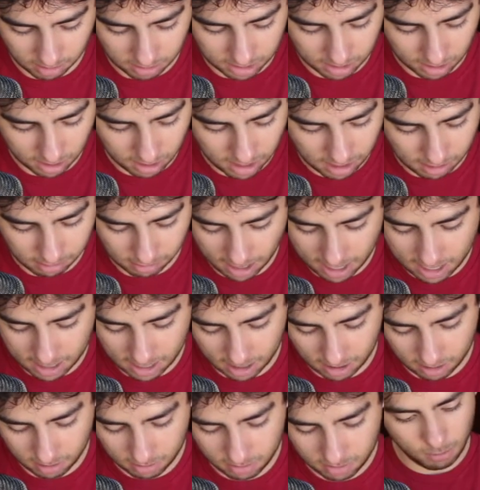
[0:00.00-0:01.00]
I'll tell you that right
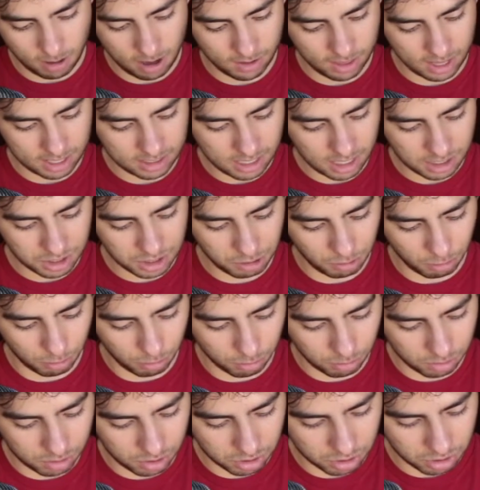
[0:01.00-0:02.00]
now. Wow, that's actually
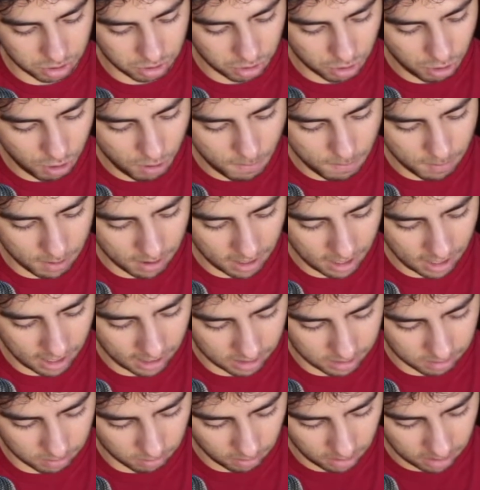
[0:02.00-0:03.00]
super
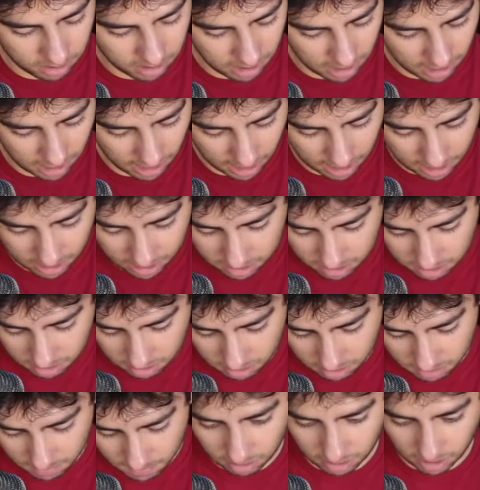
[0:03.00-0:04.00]
nice. What the heck,
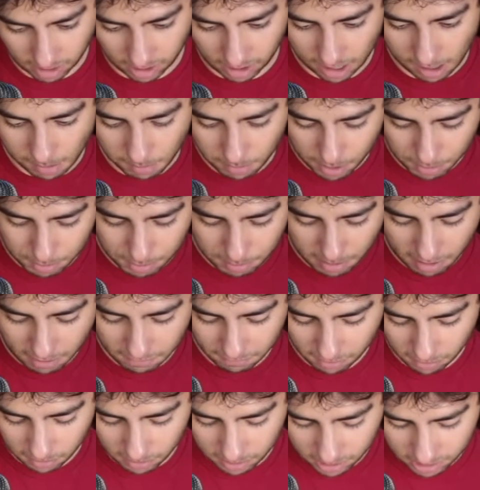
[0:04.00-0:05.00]
dude? Okay, I'm gonna put my
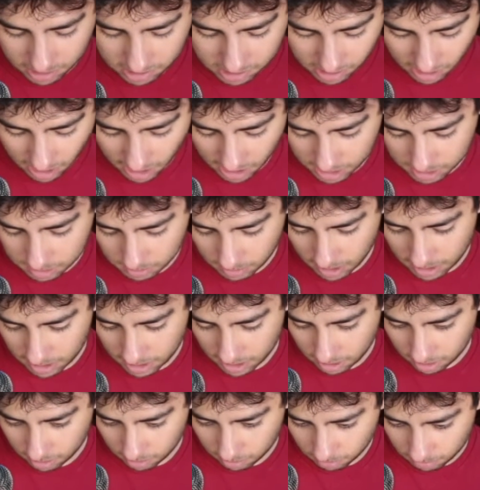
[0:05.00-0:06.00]
phone in this case right
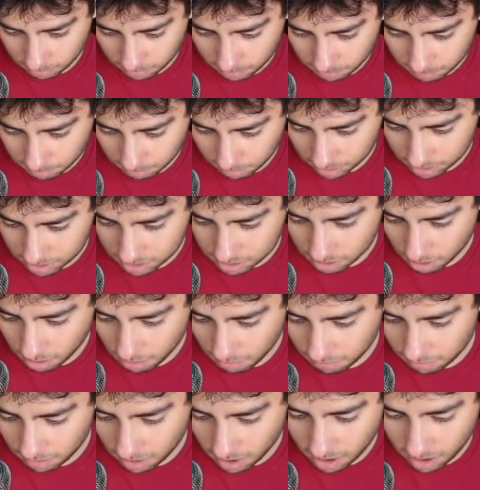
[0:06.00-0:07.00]
now. But
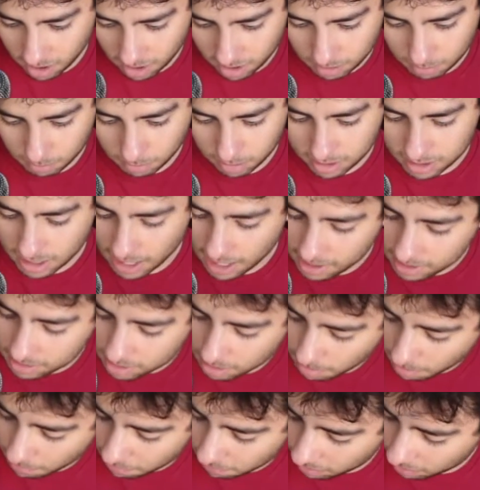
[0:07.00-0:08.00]
so far, what the heck is
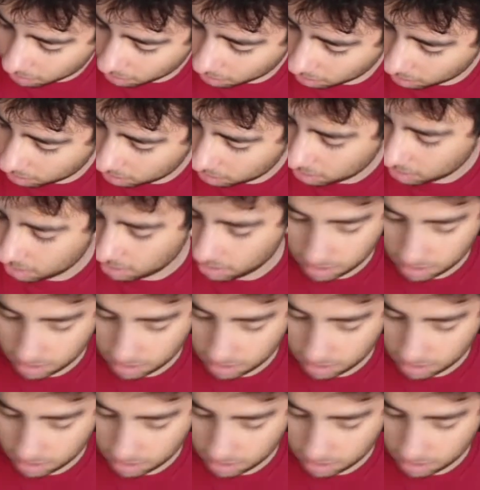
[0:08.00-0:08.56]
on my finger?